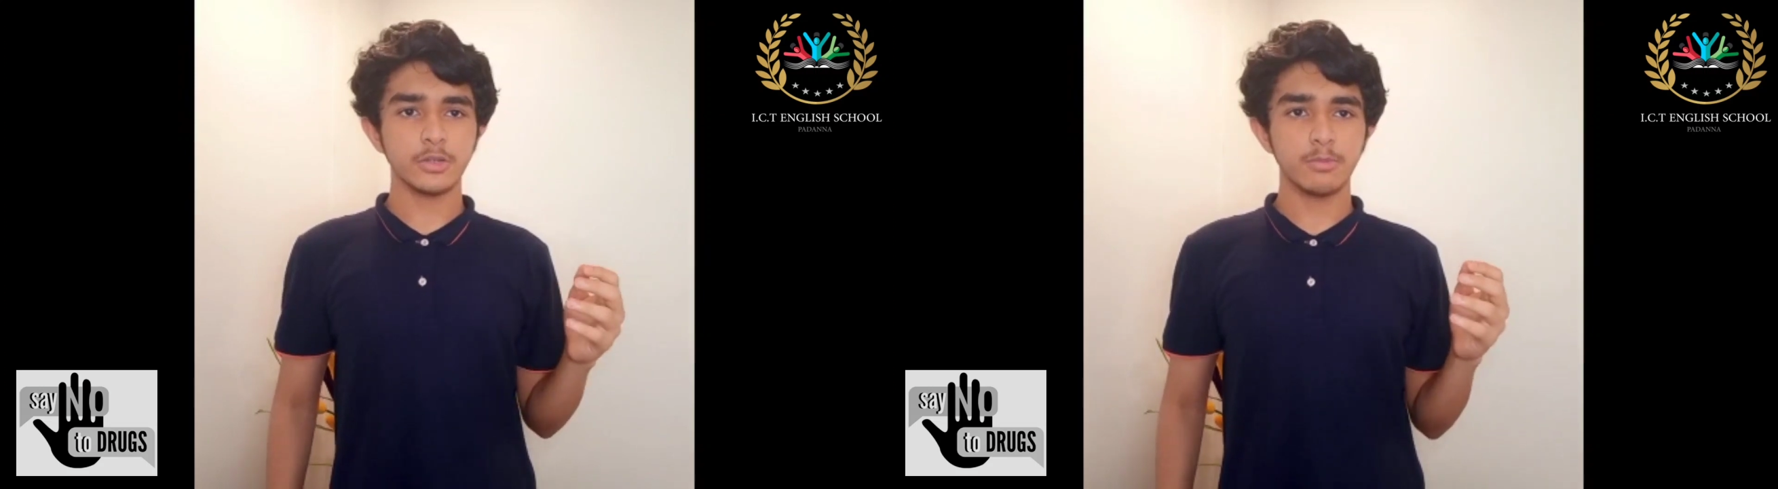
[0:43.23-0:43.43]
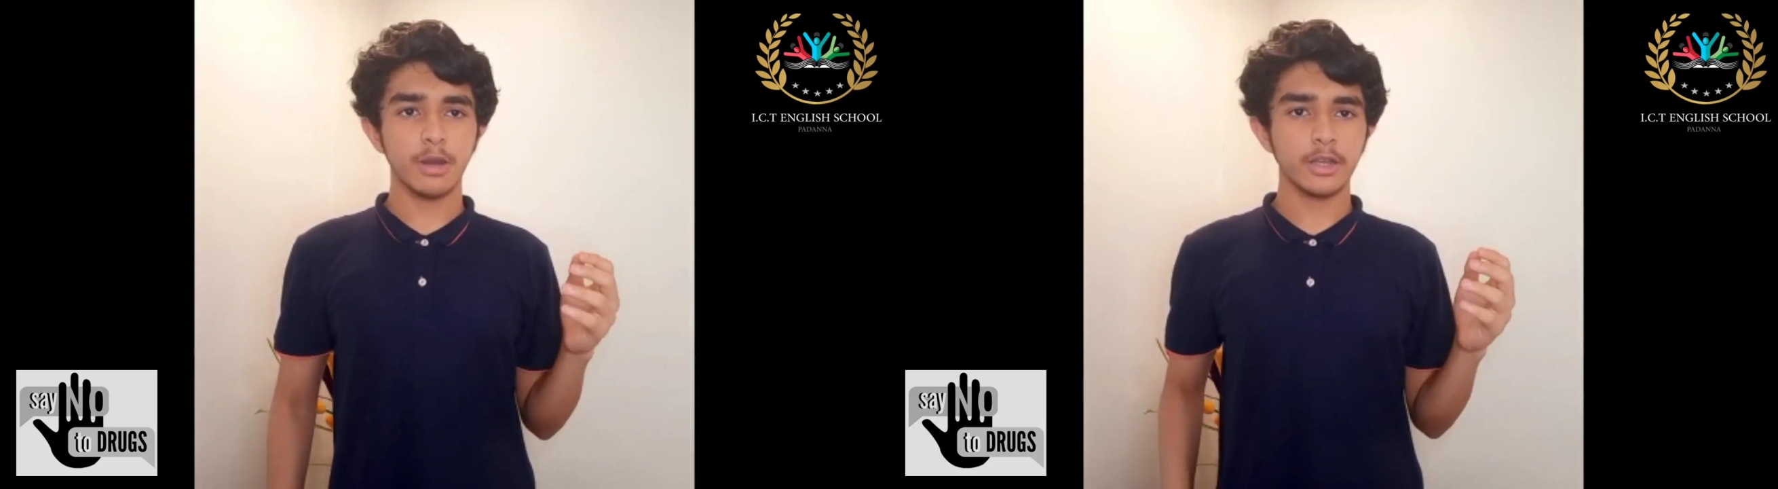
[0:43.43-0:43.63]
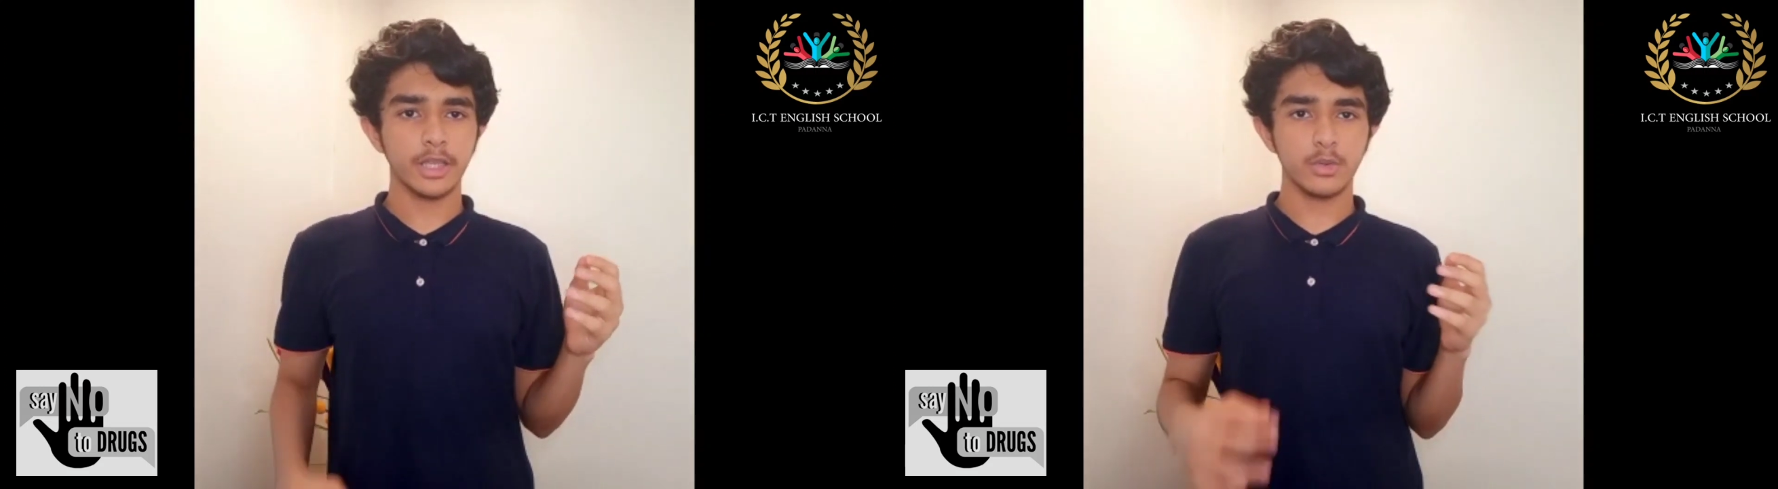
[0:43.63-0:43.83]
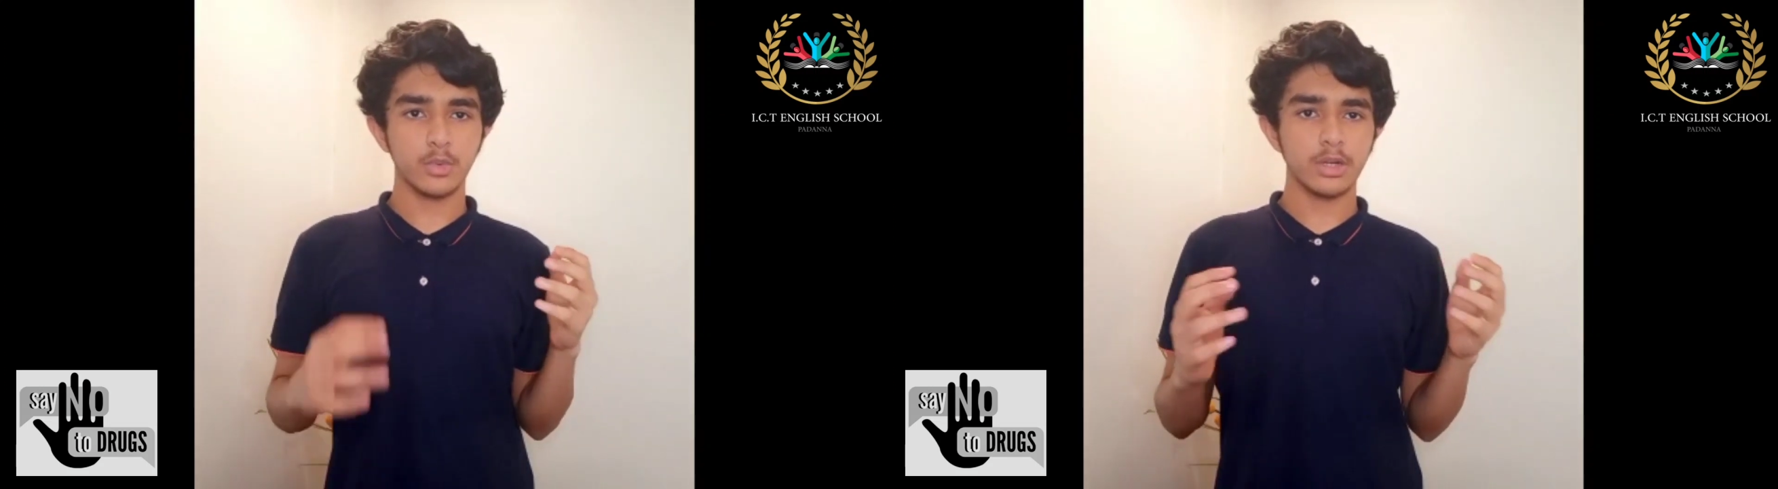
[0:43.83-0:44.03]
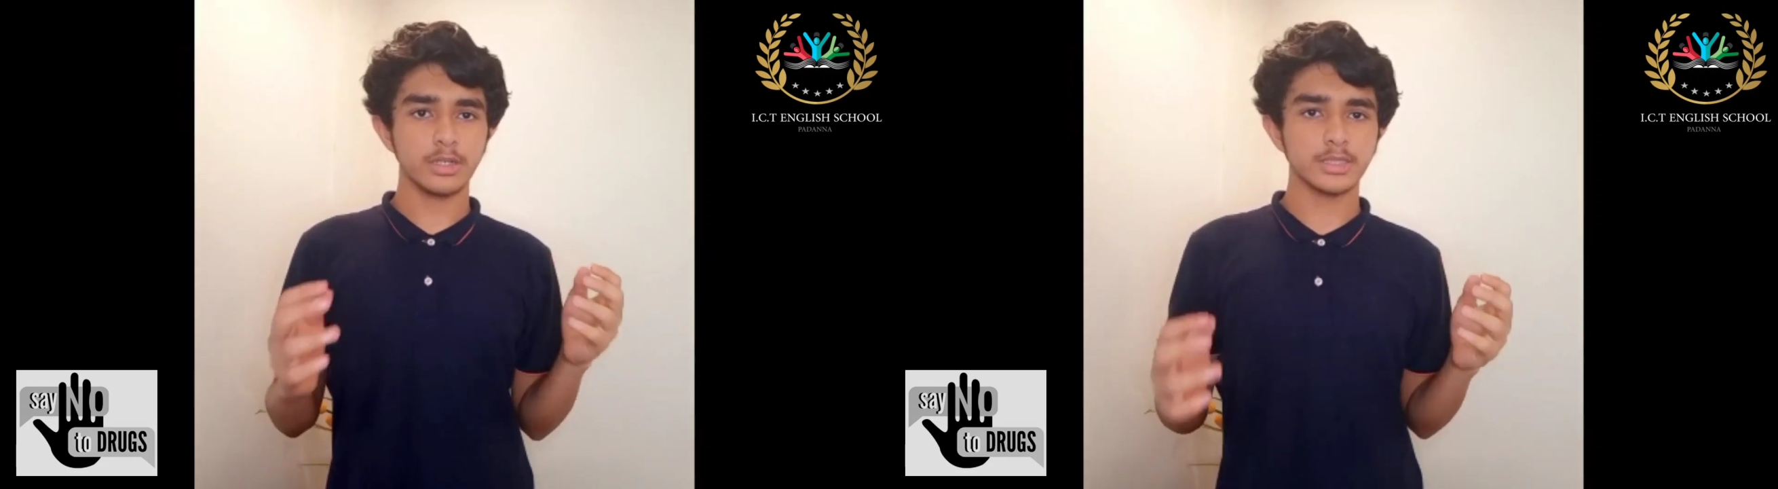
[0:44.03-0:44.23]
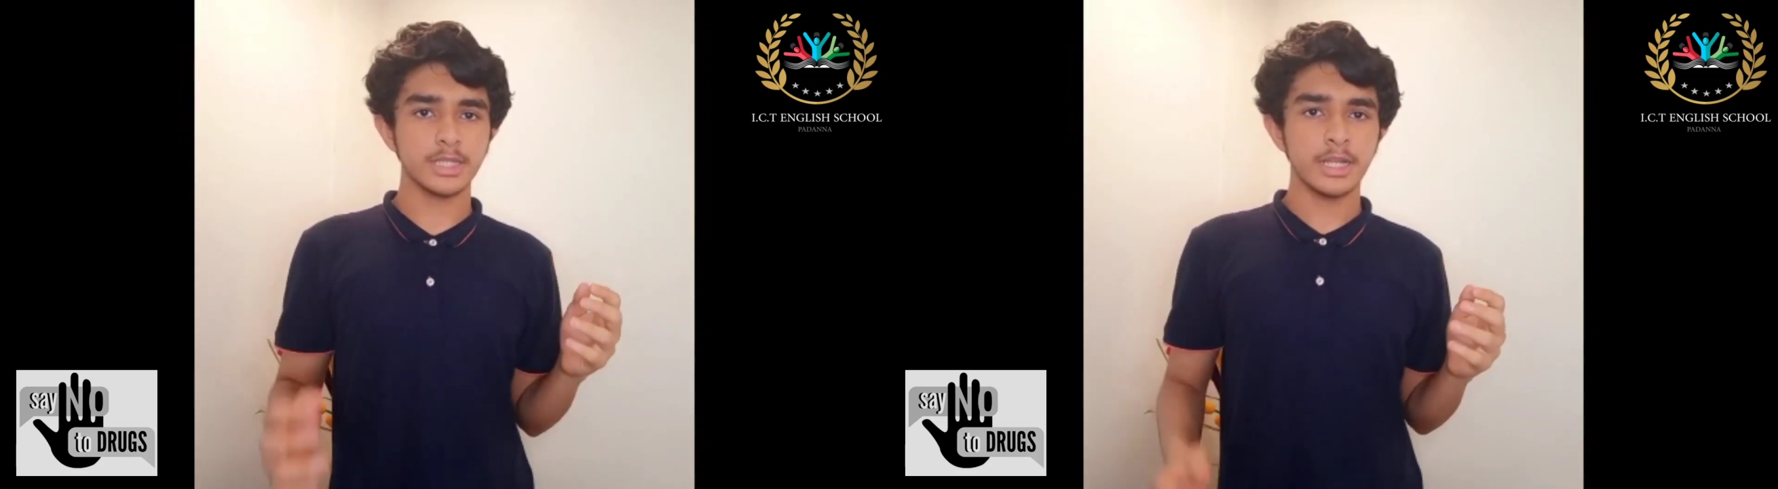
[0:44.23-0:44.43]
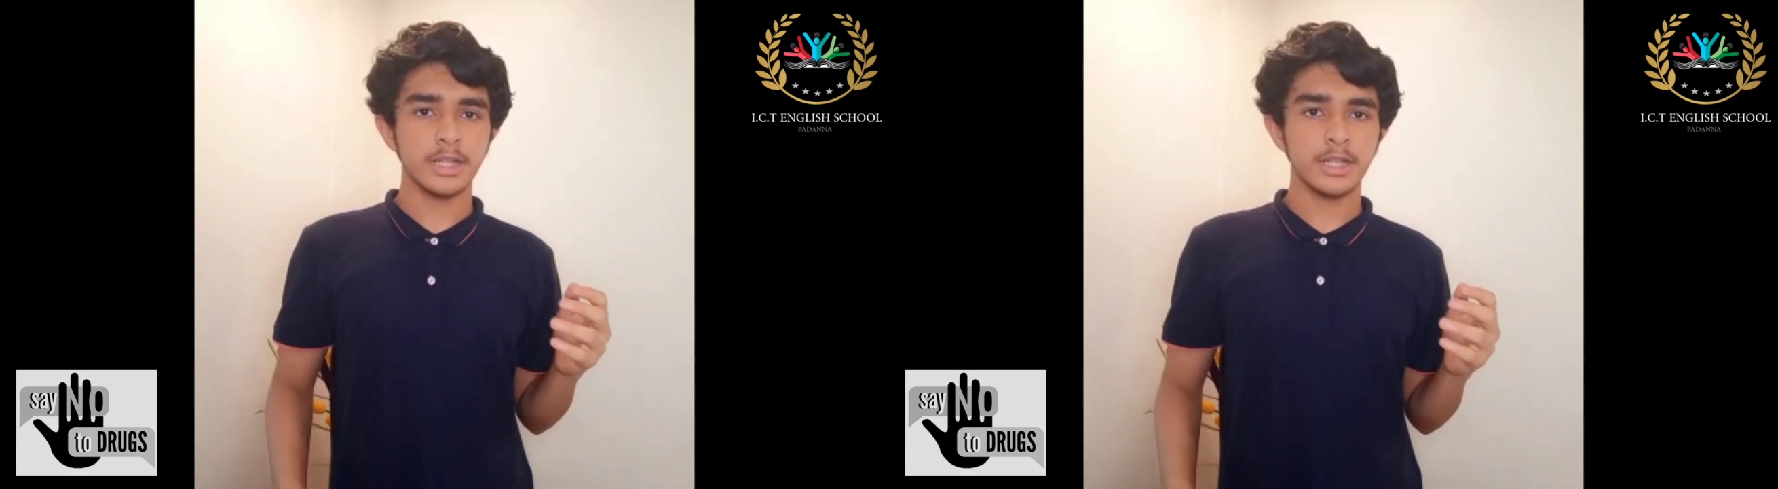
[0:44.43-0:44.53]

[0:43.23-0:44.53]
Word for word: body works,